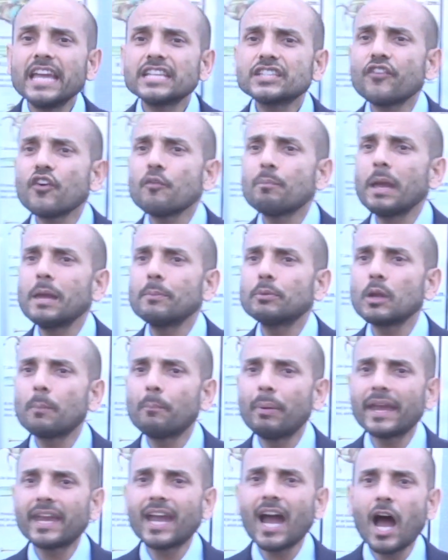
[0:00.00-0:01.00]
easy for people to
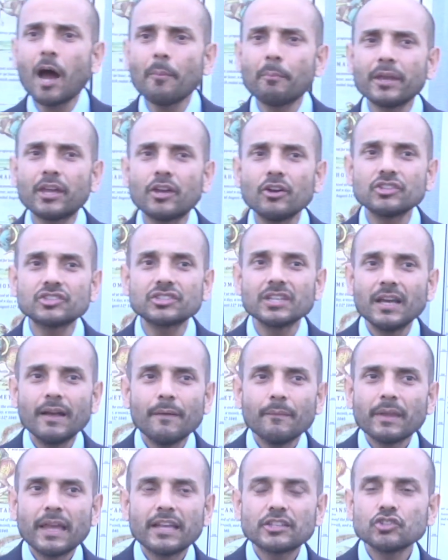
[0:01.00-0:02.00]
pick up because
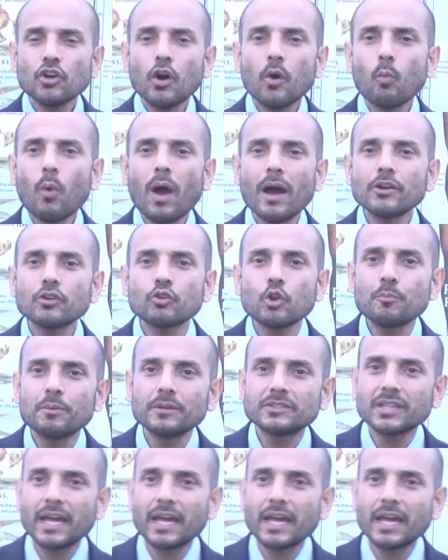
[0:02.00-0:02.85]
it's not one group are